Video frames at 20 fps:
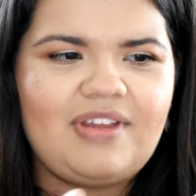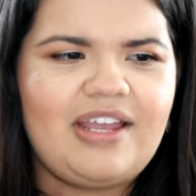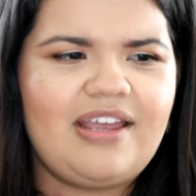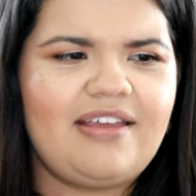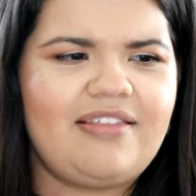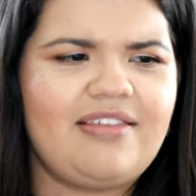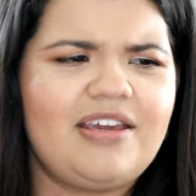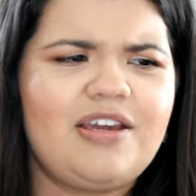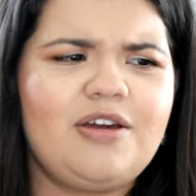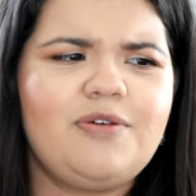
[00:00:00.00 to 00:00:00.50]

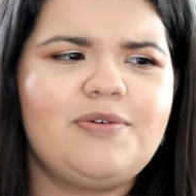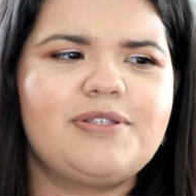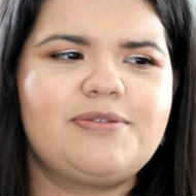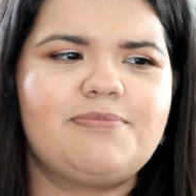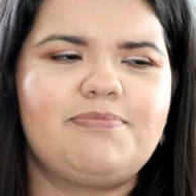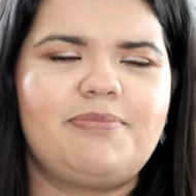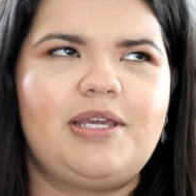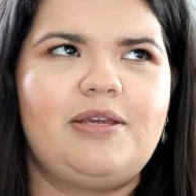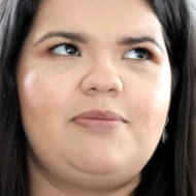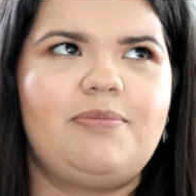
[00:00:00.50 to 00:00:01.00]
I think it
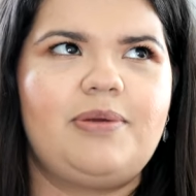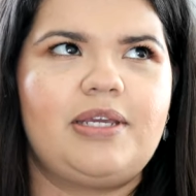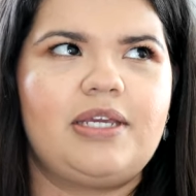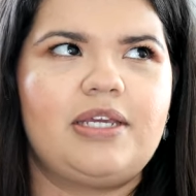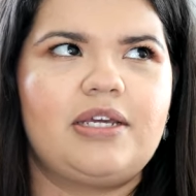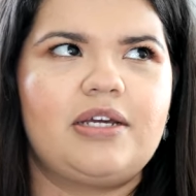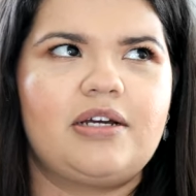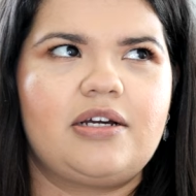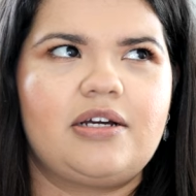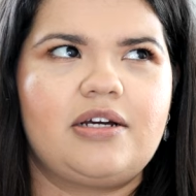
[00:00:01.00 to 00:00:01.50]
was
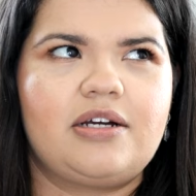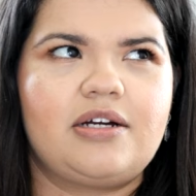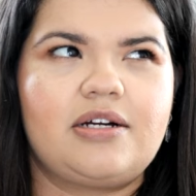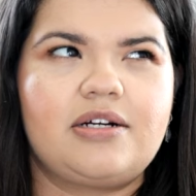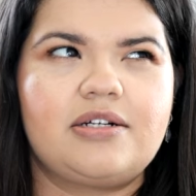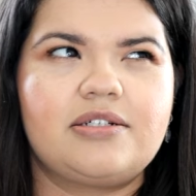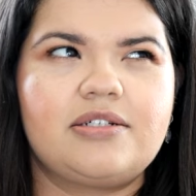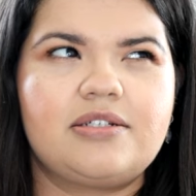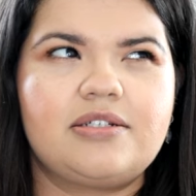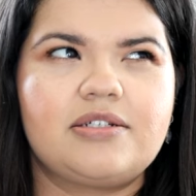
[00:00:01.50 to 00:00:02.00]
maybe
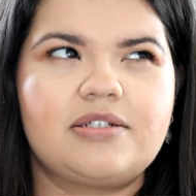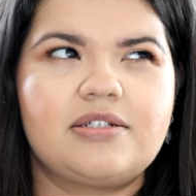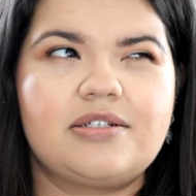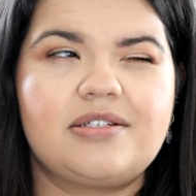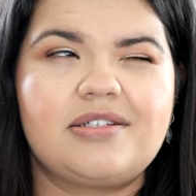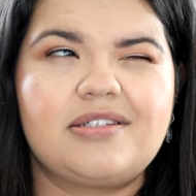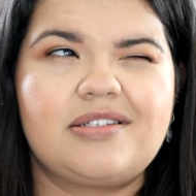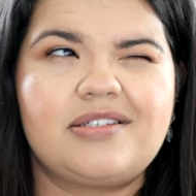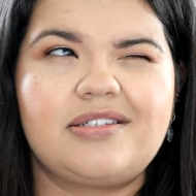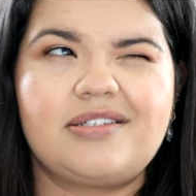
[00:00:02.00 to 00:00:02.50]

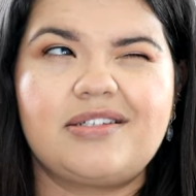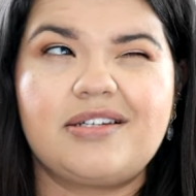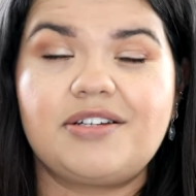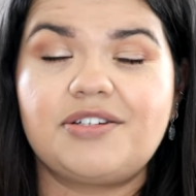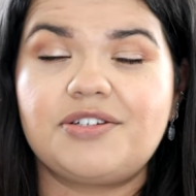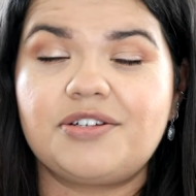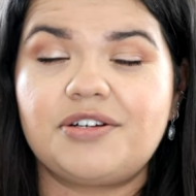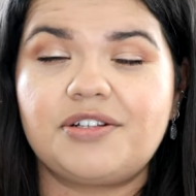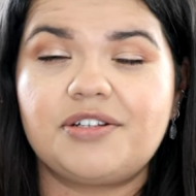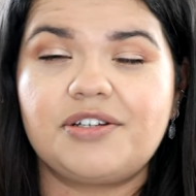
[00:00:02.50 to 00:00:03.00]
under
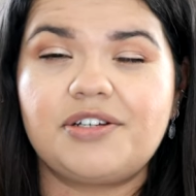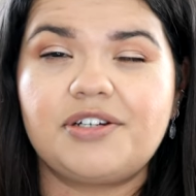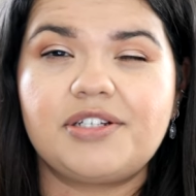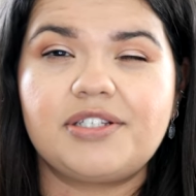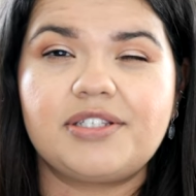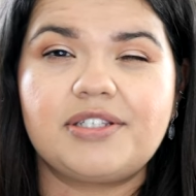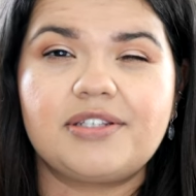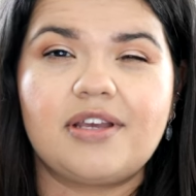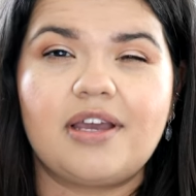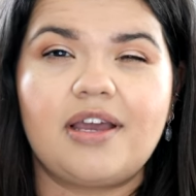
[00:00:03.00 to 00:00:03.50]

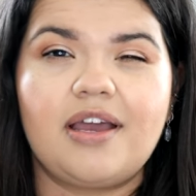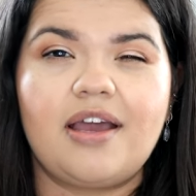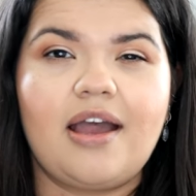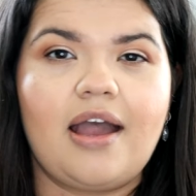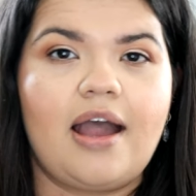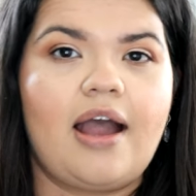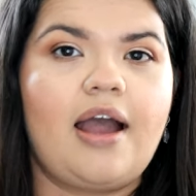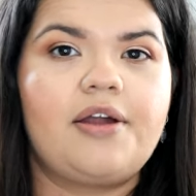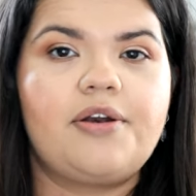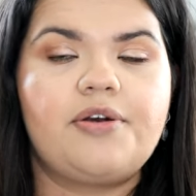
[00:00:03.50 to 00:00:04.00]
$10.
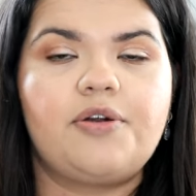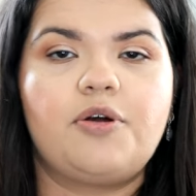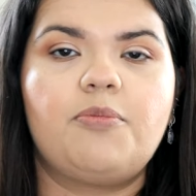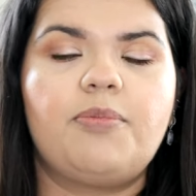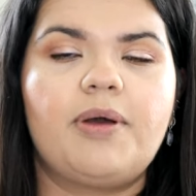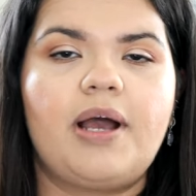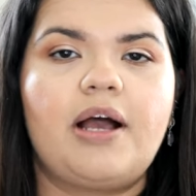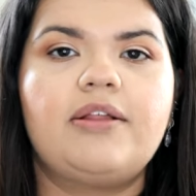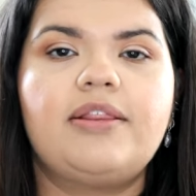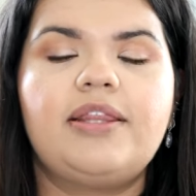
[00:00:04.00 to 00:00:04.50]
I don't know,
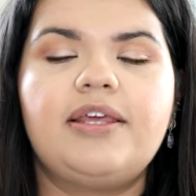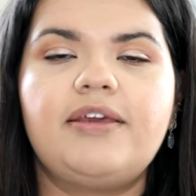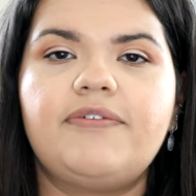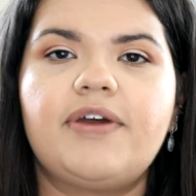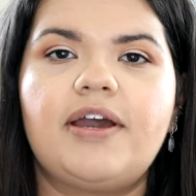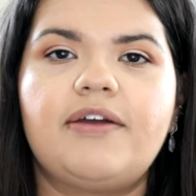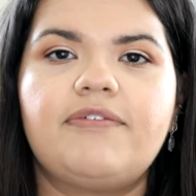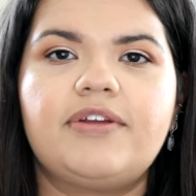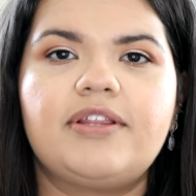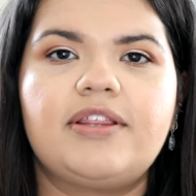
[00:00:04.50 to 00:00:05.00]
but I'll leave
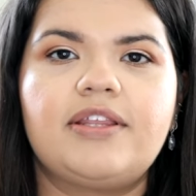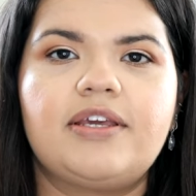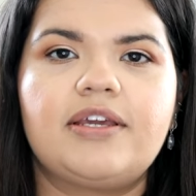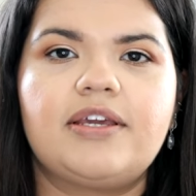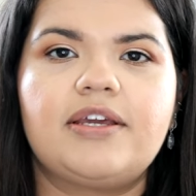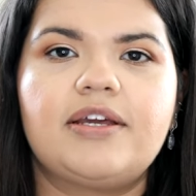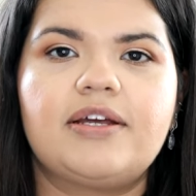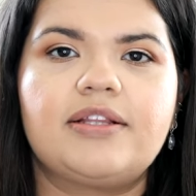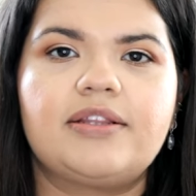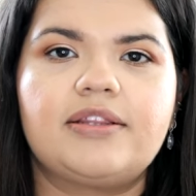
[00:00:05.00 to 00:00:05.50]

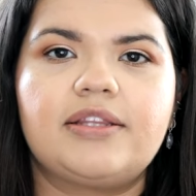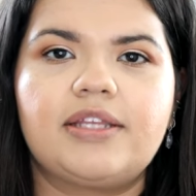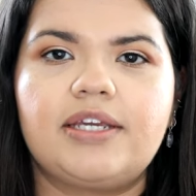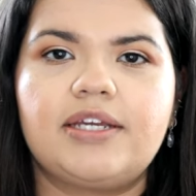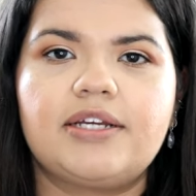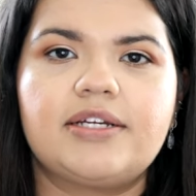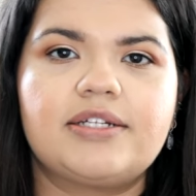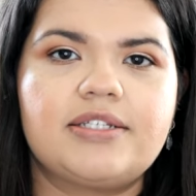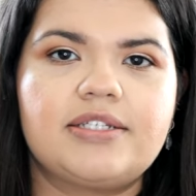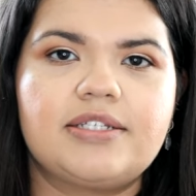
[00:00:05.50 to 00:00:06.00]
everything
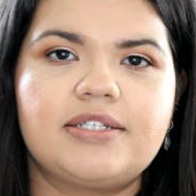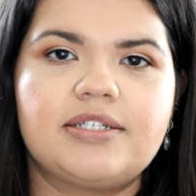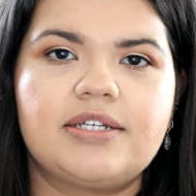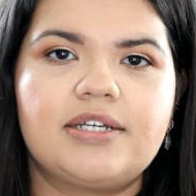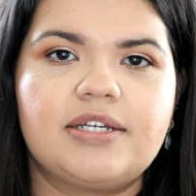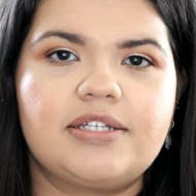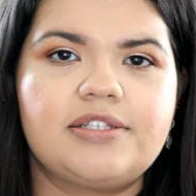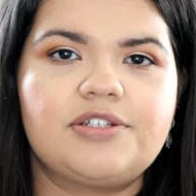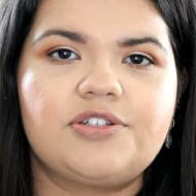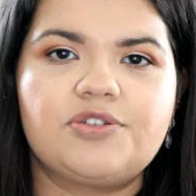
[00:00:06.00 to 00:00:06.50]
linked
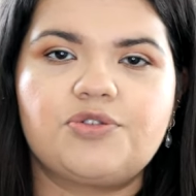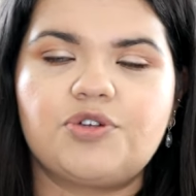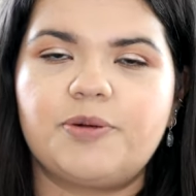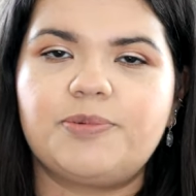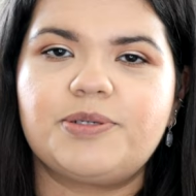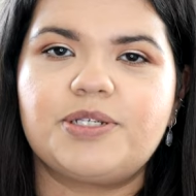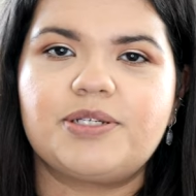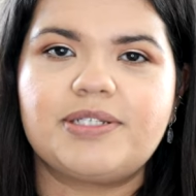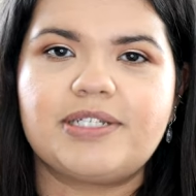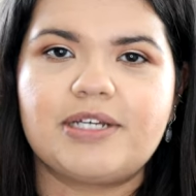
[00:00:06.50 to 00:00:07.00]
in the
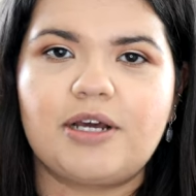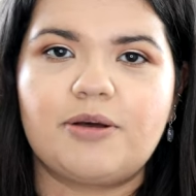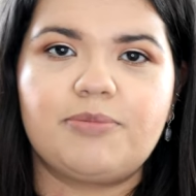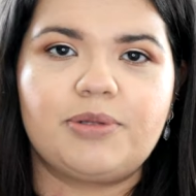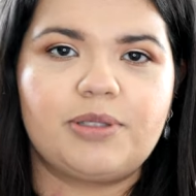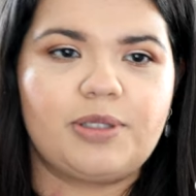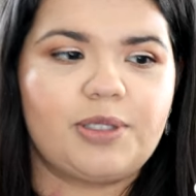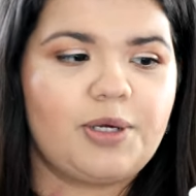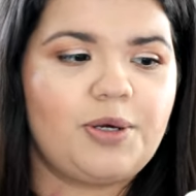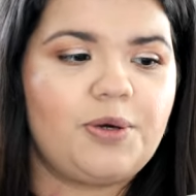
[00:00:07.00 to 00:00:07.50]
description down
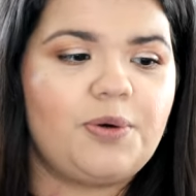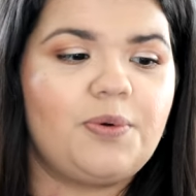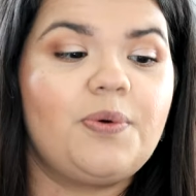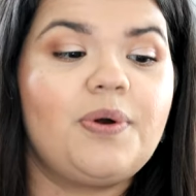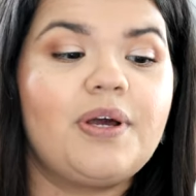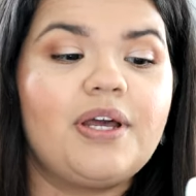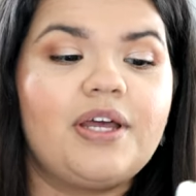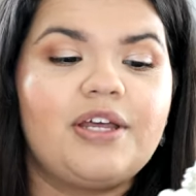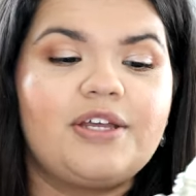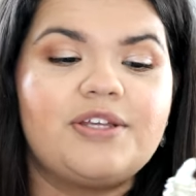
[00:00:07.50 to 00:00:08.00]

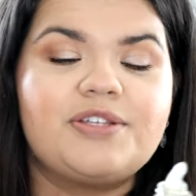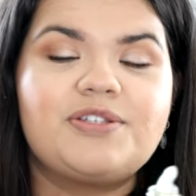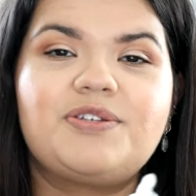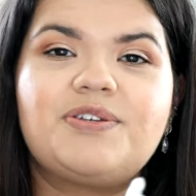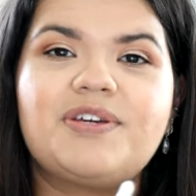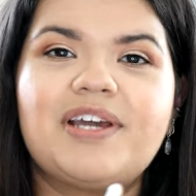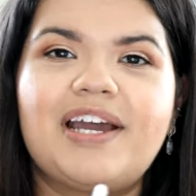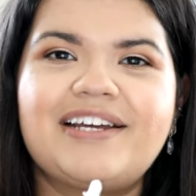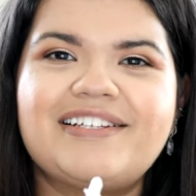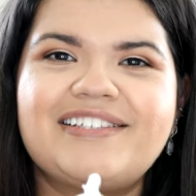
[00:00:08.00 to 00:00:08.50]
below so
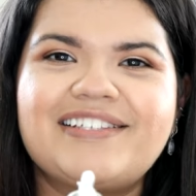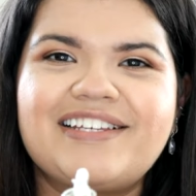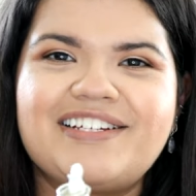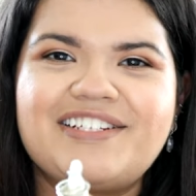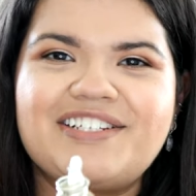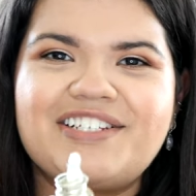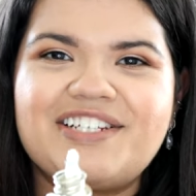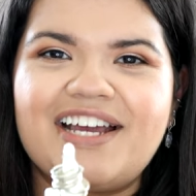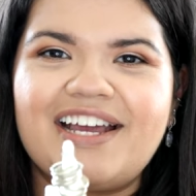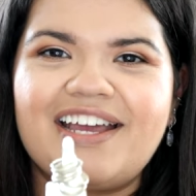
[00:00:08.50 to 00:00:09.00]
you guys
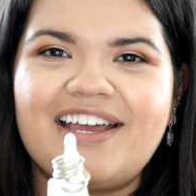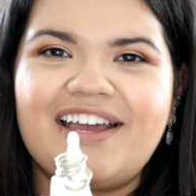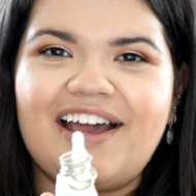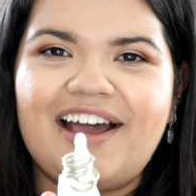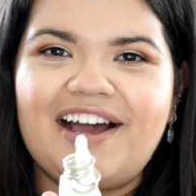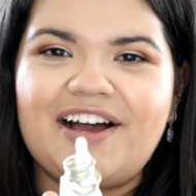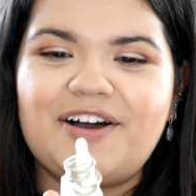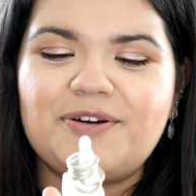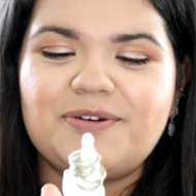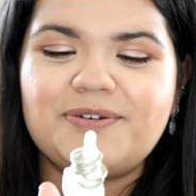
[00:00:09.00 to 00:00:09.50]
can check it
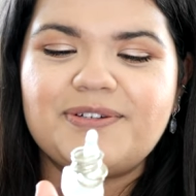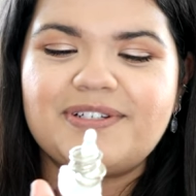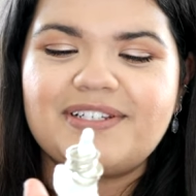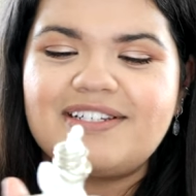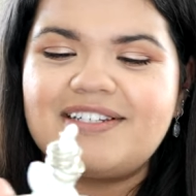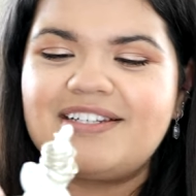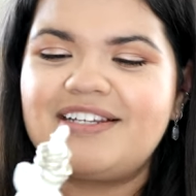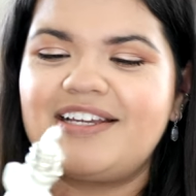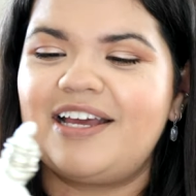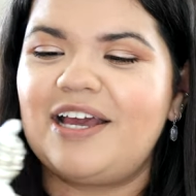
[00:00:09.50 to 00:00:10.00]
out.
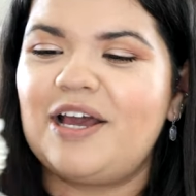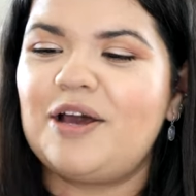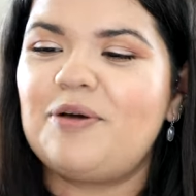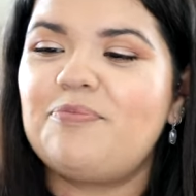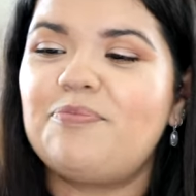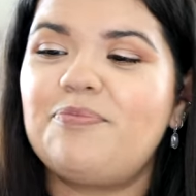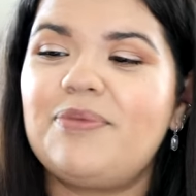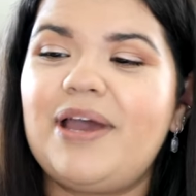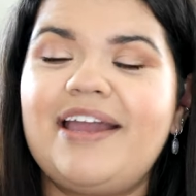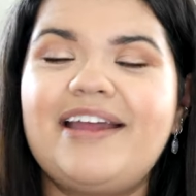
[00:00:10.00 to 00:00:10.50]

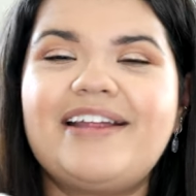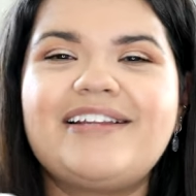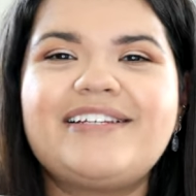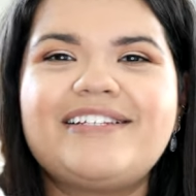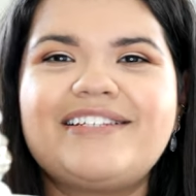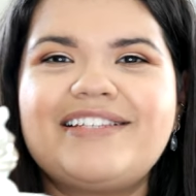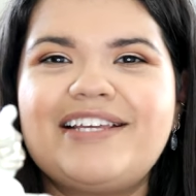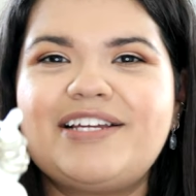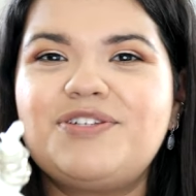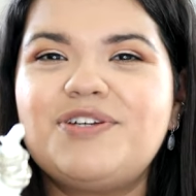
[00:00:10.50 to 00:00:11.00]
And
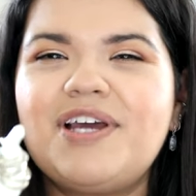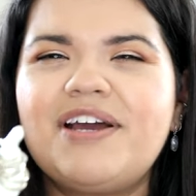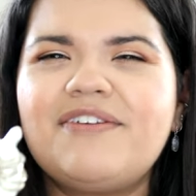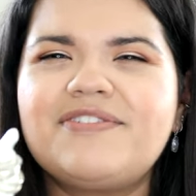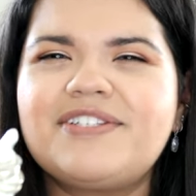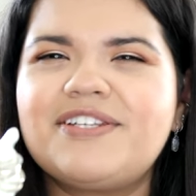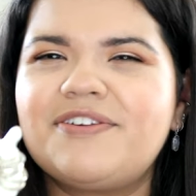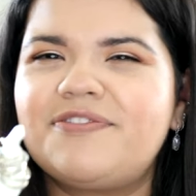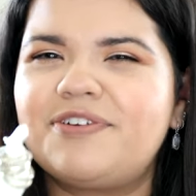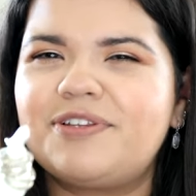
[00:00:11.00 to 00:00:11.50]
they do
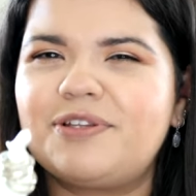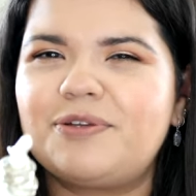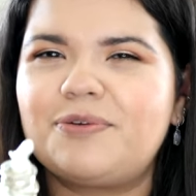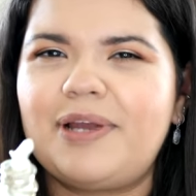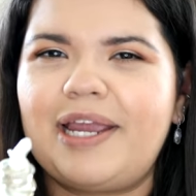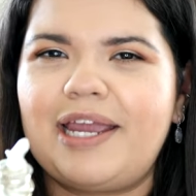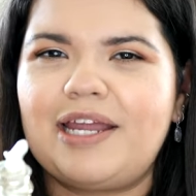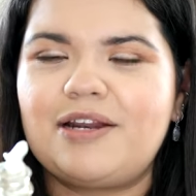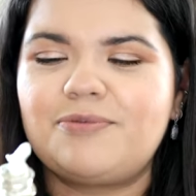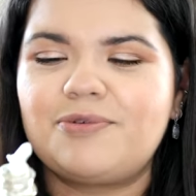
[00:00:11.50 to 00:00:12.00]
have different little
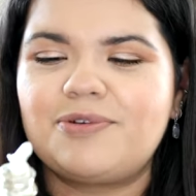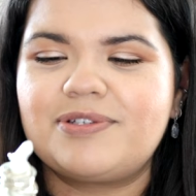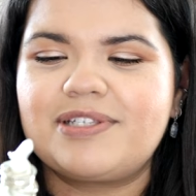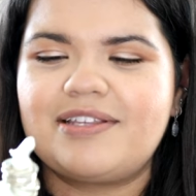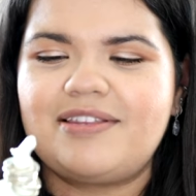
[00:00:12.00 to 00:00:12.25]
animals.